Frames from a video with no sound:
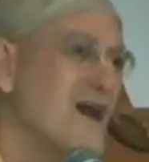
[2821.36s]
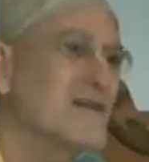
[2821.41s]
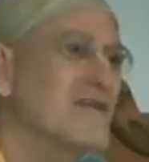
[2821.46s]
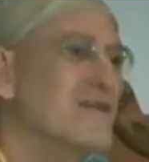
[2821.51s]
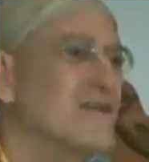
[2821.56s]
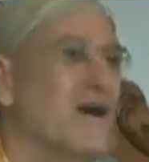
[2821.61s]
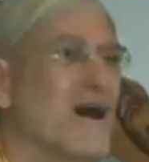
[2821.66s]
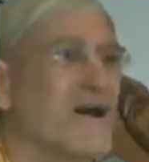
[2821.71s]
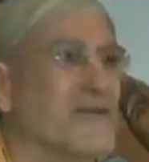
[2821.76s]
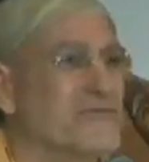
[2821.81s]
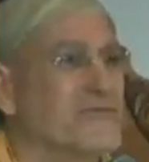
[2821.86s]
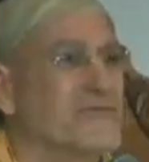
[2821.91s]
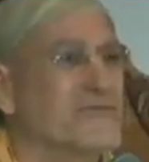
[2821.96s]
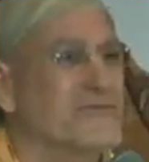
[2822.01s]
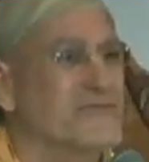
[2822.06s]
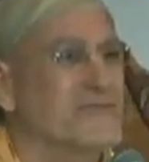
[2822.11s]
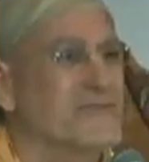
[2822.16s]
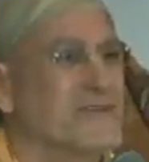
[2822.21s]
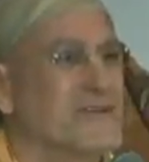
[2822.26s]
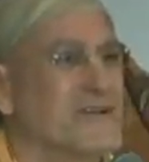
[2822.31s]
enough.
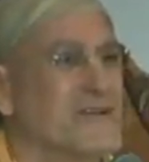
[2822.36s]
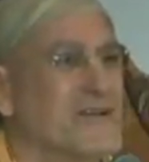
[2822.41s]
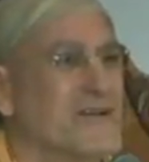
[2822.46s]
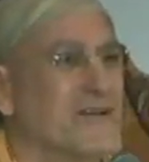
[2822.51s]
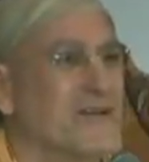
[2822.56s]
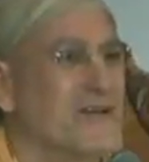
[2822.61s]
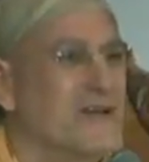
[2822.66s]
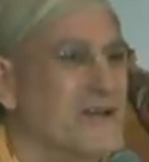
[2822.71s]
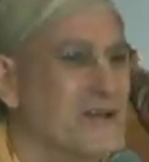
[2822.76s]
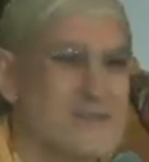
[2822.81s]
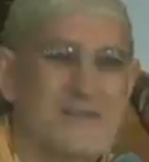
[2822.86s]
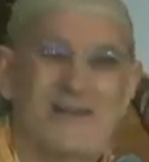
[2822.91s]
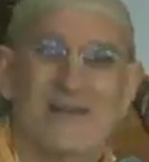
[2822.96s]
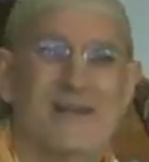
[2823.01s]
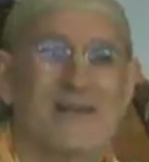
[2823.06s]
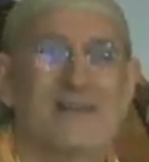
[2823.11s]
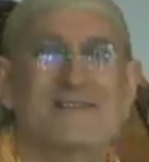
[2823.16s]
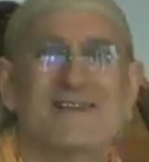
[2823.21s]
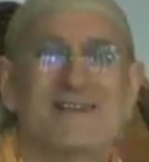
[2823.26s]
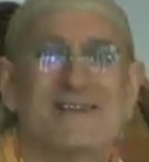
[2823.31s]
It's a,
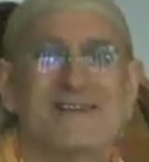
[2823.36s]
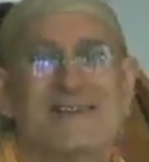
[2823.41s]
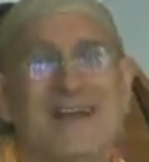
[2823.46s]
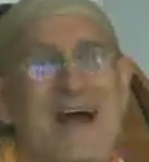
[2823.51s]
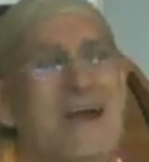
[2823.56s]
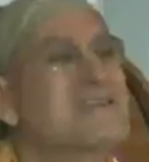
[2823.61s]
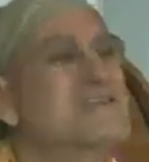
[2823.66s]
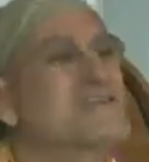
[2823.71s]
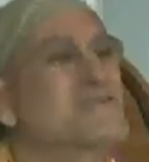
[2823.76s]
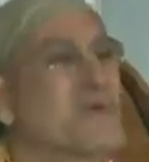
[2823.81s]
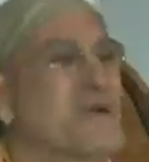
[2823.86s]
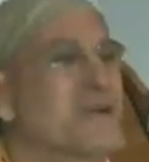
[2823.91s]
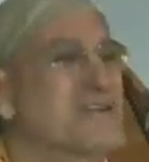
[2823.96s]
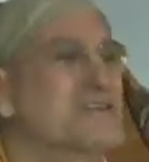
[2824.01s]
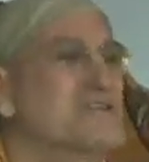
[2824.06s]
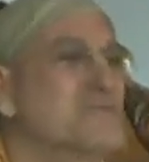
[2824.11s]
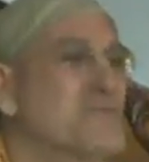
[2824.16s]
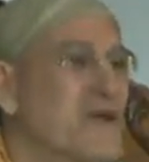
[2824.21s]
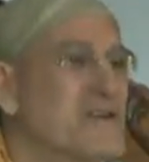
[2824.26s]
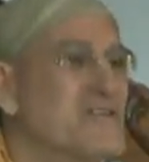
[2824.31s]
it's a nice way to
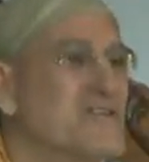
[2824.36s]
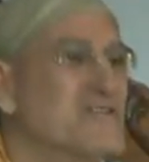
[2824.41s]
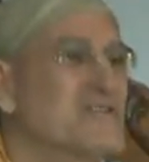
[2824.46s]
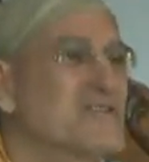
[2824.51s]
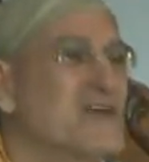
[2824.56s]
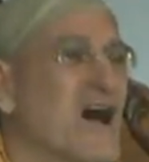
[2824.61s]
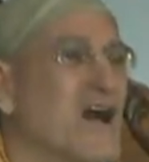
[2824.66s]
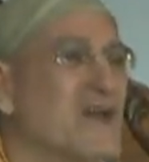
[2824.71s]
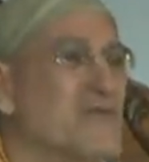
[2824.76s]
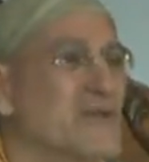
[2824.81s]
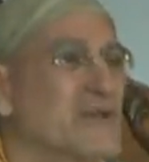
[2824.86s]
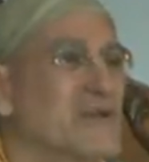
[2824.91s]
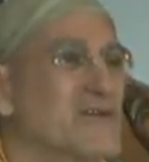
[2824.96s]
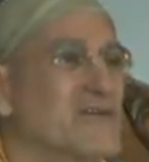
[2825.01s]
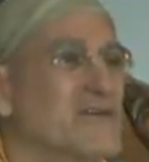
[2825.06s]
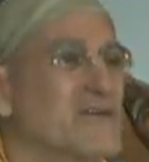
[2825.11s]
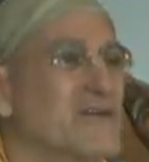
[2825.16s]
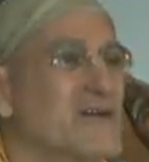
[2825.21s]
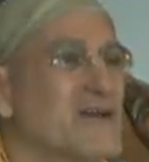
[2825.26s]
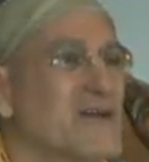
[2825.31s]
spend your time
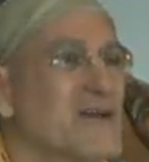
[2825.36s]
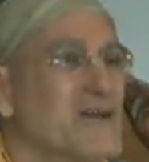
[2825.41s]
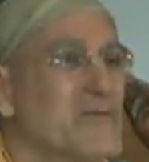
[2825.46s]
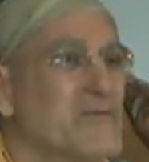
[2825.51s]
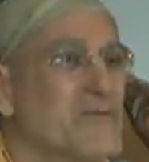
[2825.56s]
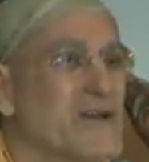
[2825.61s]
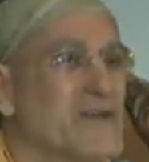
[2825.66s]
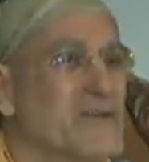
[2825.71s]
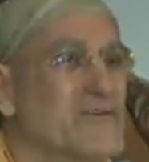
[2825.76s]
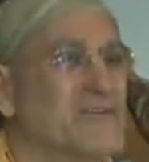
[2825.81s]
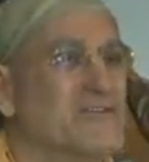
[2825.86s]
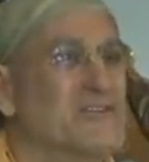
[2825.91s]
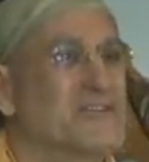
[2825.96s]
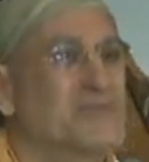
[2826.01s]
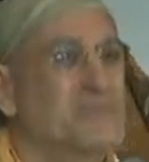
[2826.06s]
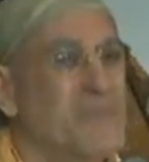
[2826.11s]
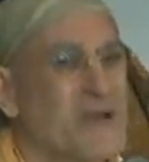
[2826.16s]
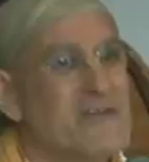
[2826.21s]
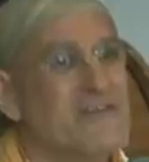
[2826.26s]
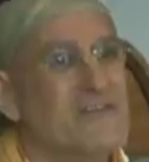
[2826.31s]
here, but you'll
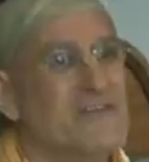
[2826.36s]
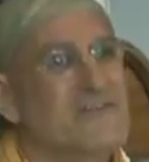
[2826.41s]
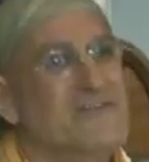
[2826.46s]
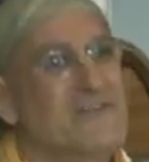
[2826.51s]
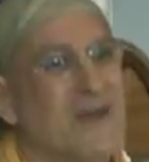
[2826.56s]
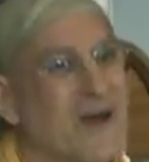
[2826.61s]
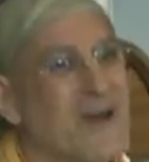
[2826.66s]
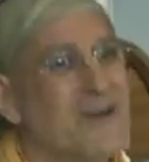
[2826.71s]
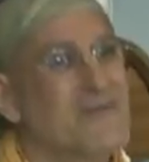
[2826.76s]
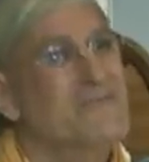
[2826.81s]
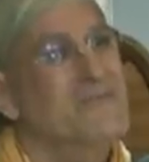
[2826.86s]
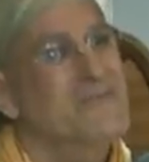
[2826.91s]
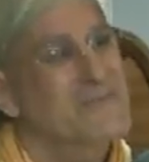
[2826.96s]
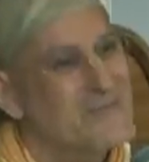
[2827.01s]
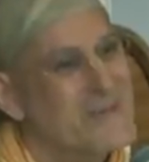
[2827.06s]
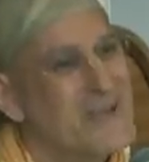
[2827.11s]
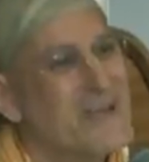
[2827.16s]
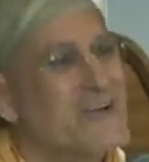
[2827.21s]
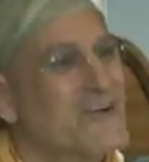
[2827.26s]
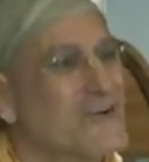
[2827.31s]
spend your time
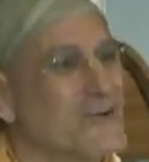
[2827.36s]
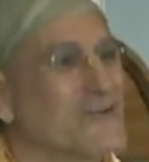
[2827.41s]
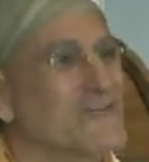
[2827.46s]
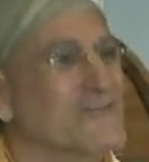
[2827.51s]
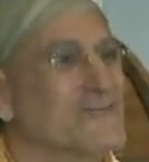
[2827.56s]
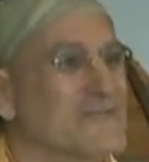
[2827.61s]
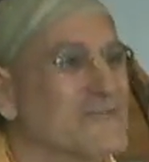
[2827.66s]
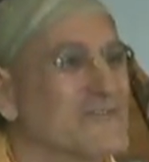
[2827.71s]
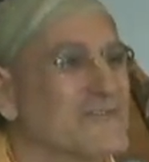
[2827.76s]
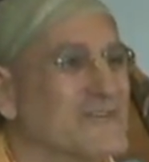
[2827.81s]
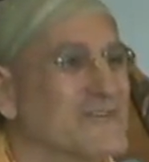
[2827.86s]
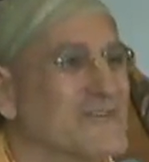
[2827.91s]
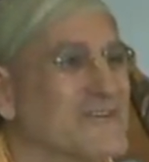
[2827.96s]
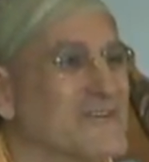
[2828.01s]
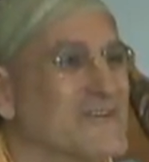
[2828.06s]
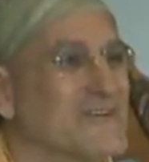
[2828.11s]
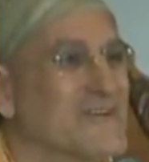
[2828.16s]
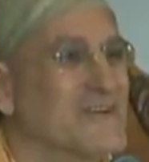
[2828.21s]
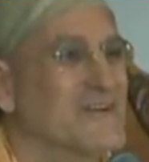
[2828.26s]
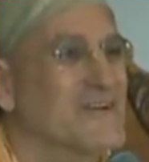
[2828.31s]
here.
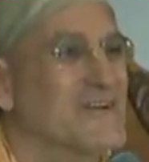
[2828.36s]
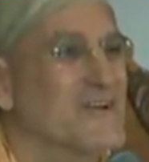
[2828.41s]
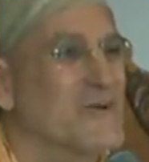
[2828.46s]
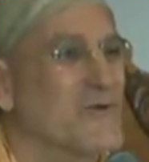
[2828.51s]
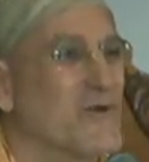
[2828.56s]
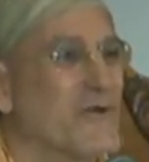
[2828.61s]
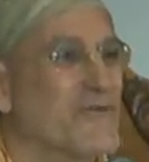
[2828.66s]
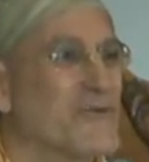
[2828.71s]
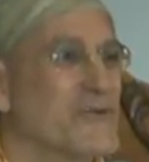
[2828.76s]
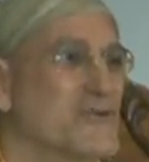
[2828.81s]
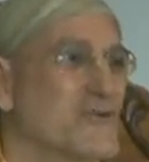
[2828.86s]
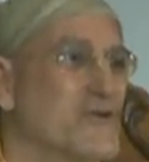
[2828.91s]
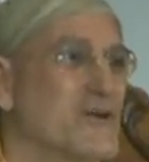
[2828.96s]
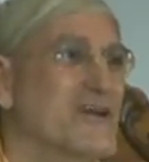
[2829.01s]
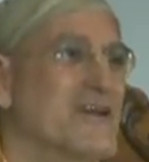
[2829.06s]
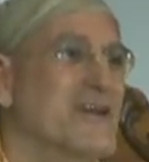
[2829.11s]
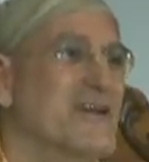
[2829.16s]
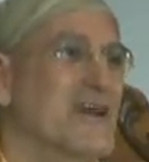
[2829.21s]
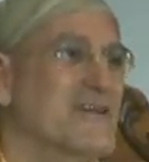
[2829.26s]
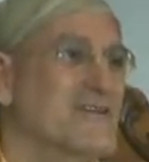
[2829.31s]
Well, if you do it
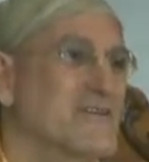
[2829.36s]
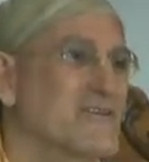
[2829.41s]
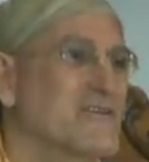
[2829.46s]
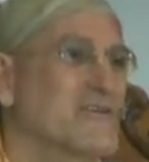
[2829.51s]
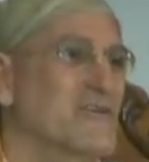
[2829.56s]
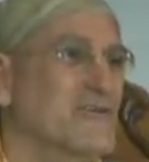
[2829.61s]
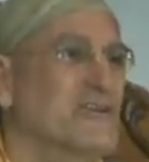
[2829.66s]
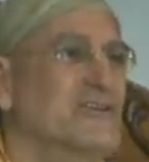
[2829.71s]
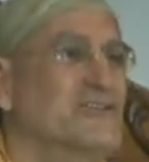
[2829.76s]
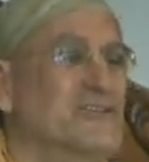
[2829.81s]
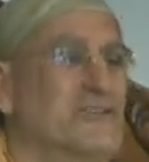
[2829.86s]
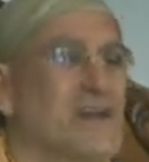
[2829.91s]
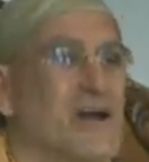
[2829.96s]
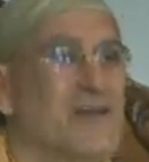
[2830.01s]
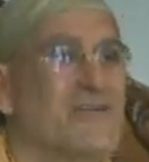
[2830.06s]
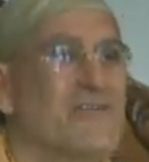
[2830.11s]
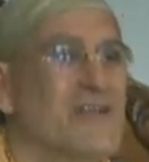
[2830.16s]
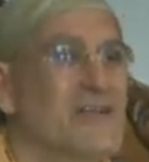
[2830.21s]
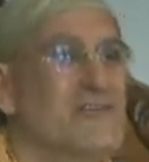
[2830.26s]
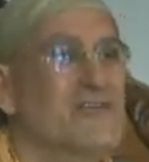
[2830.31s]
connected to
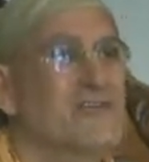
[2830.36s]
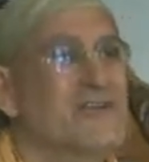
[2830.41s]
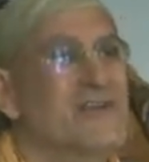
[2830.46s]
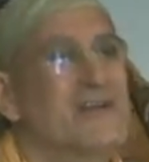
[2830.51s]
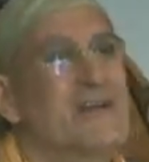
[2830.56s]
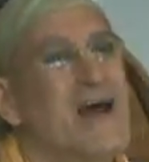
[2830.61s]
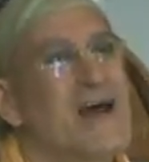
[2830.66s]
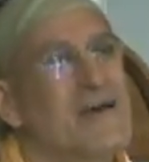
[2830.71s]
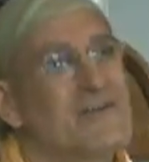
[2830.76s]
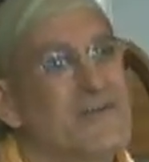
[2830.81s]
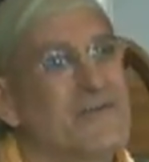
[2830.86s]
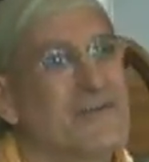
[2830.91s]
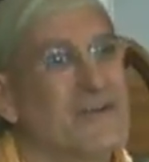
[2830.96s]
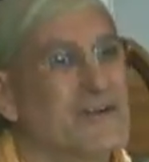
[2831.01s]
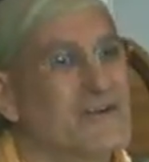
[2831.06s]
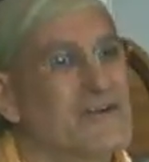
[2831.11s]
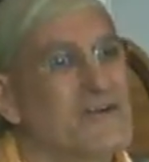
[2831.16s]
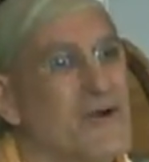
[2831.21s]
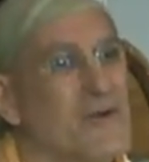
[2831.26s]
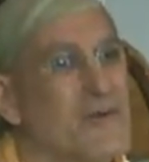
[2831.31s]
Krishna, then you'll get out of
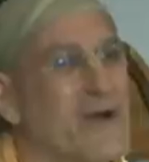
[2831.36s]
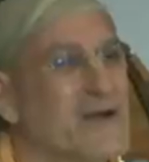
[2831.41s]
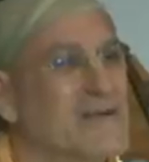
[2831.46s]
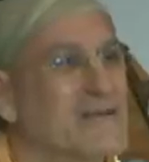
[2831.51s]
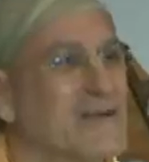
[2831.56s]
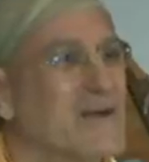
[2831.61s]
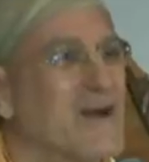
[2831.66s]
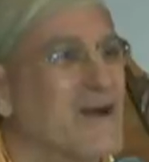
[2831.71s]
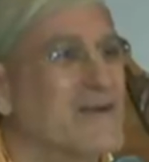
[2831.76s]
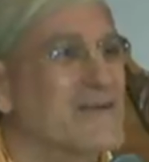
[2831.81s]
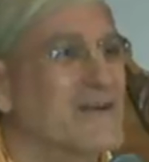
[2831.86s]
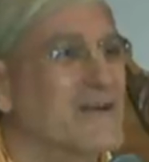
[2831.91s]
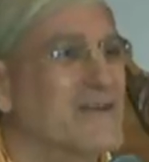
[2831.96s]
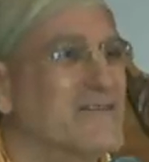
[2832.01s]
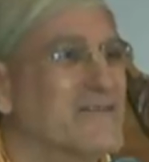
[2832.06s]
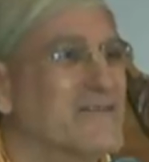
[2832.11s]
here and go back to Godhead.